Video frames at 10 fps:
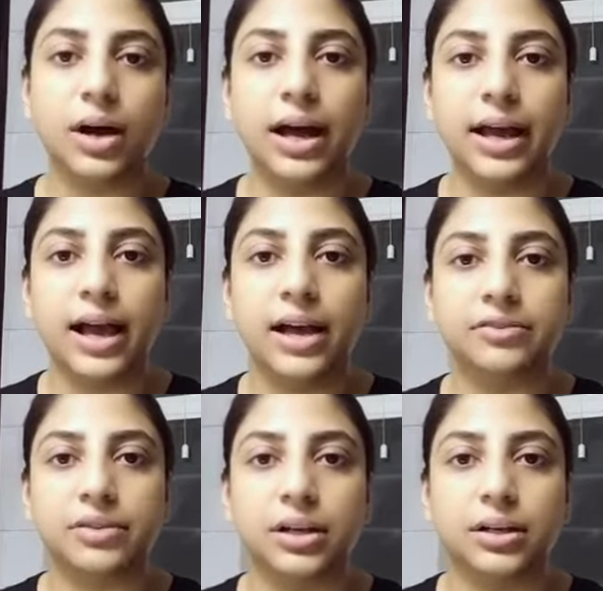i
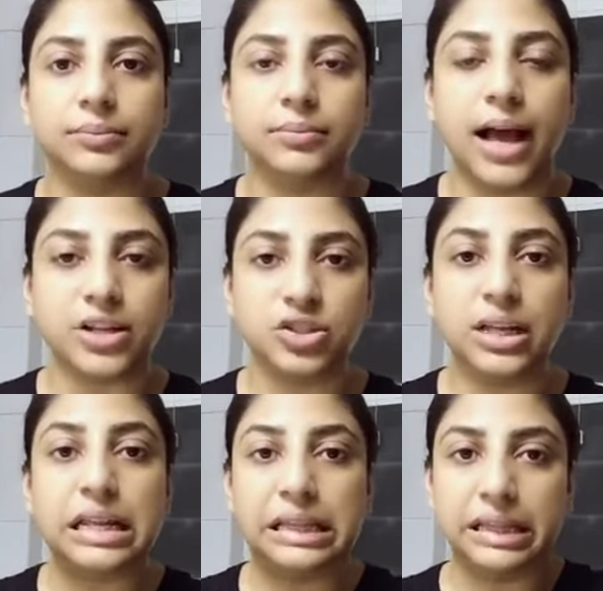have uh,
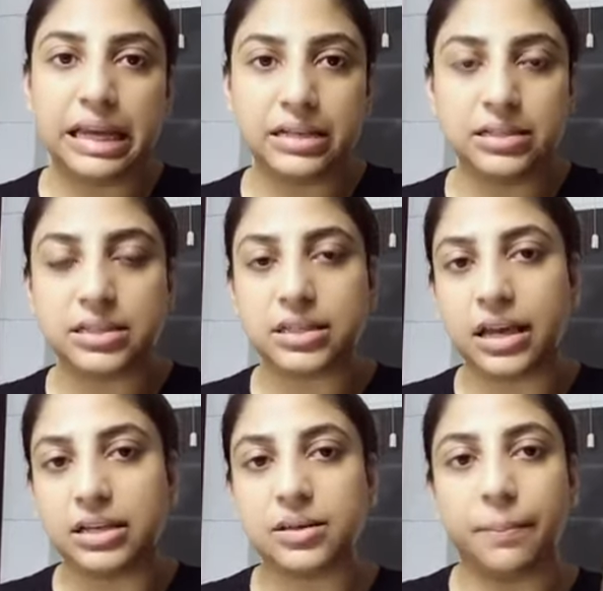actually linked
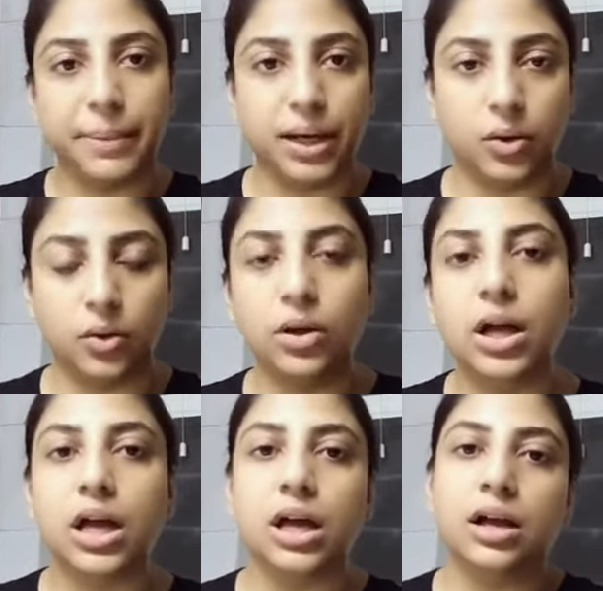it below
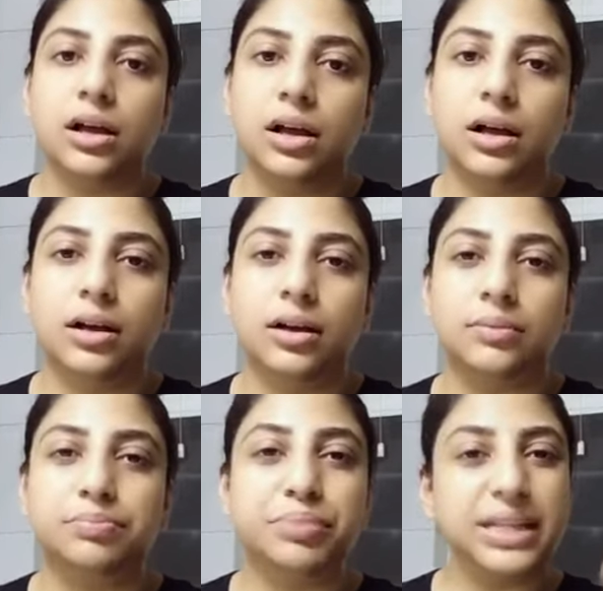
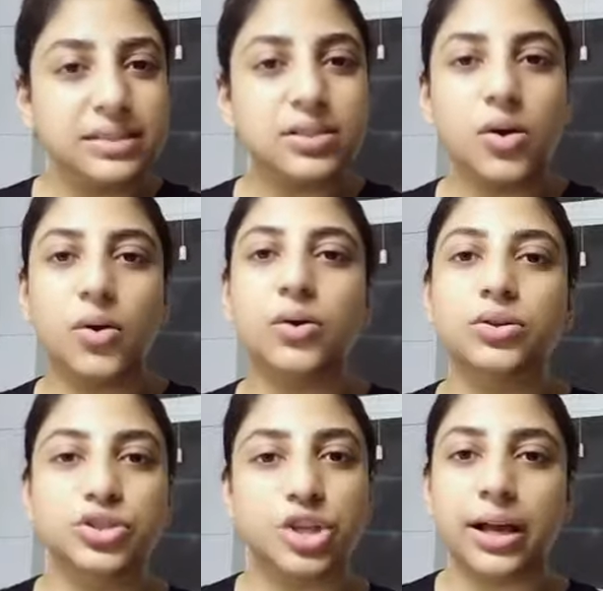uh, please
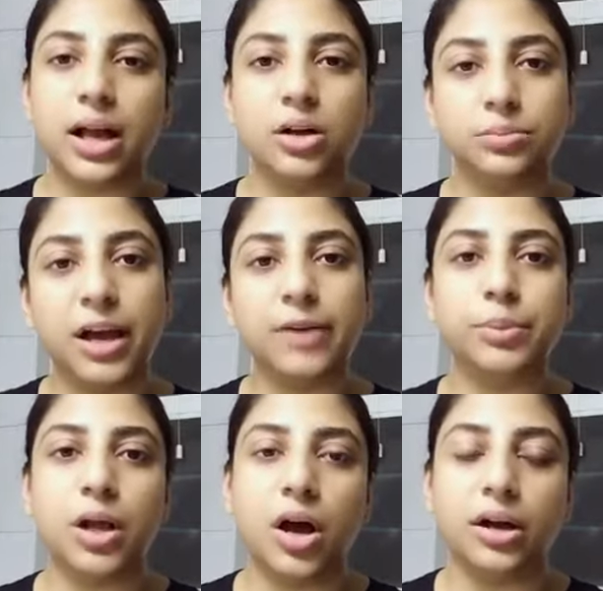go check out my
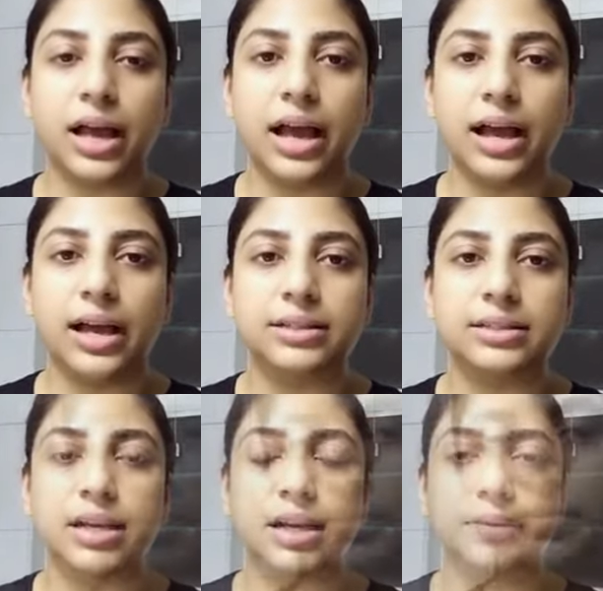blog
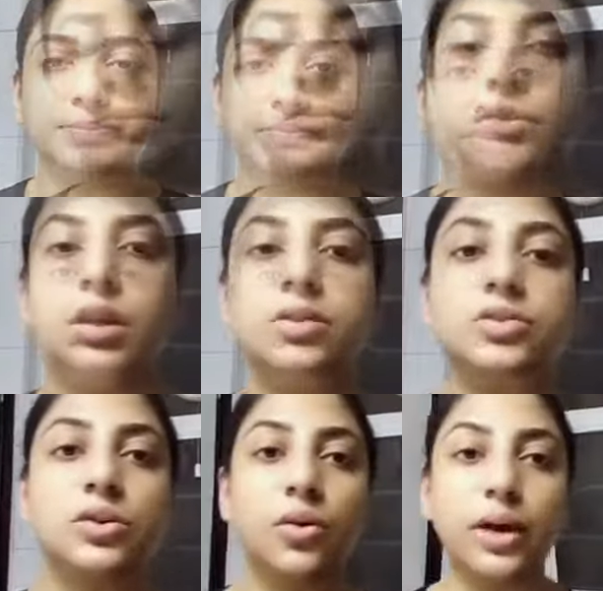and uh,
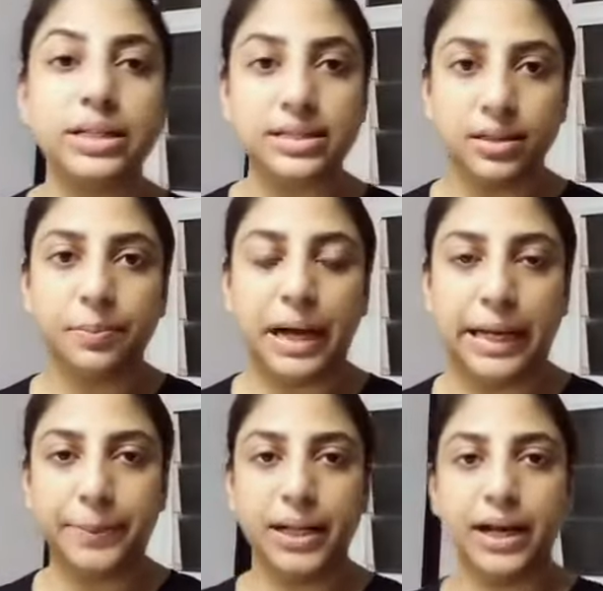so it's in the
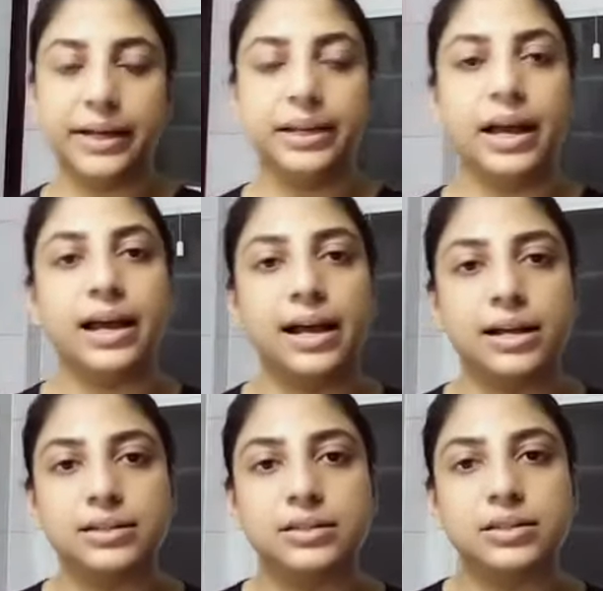pipeline
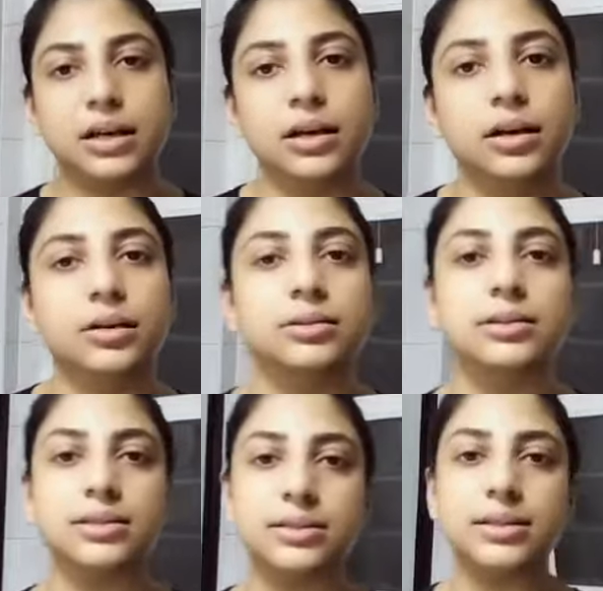and uh,
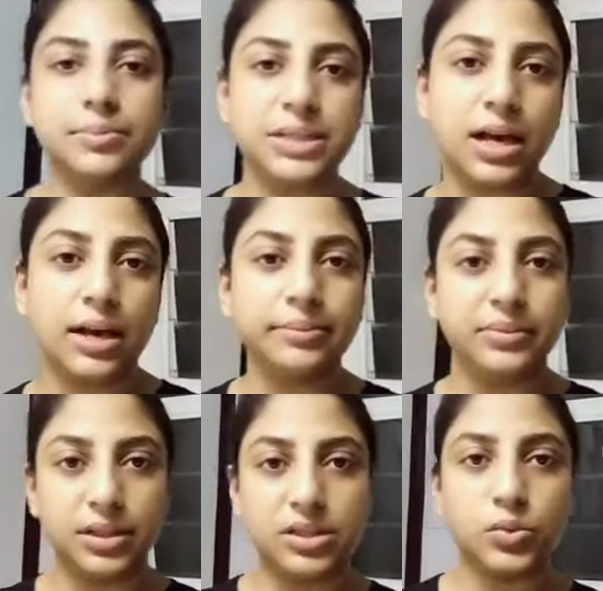
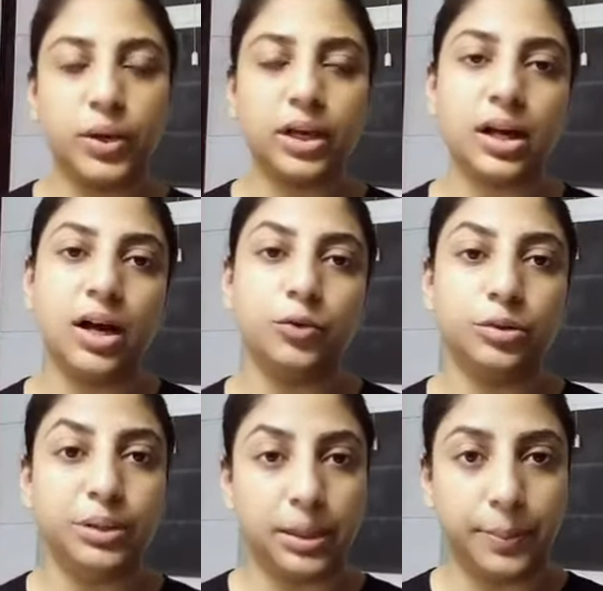sometime this week i
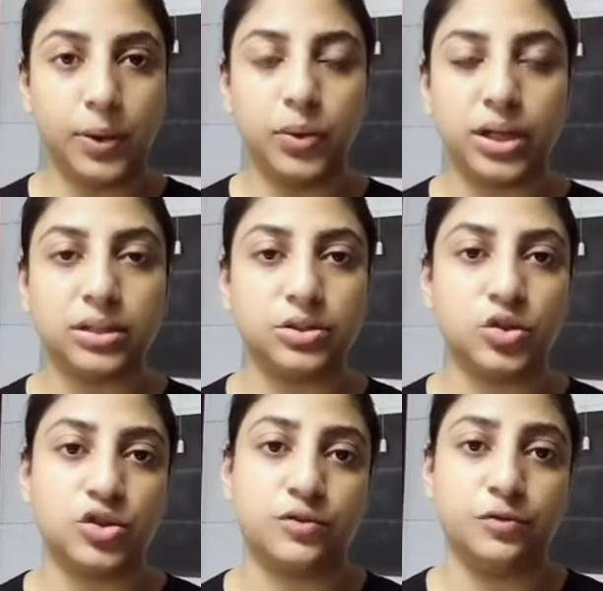will be uploading
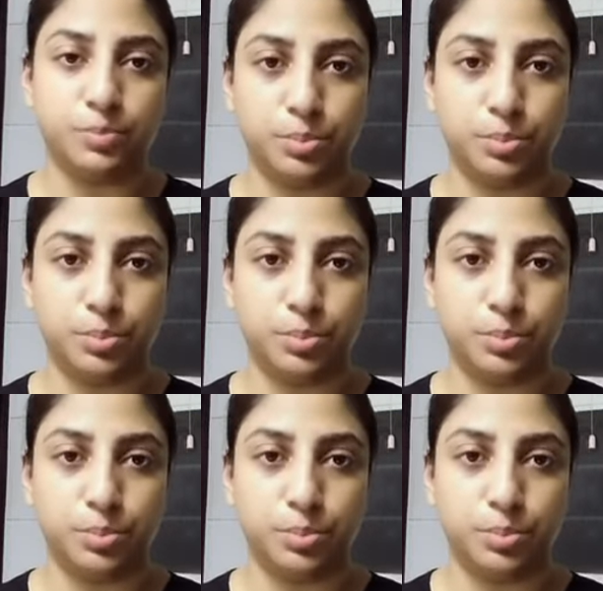this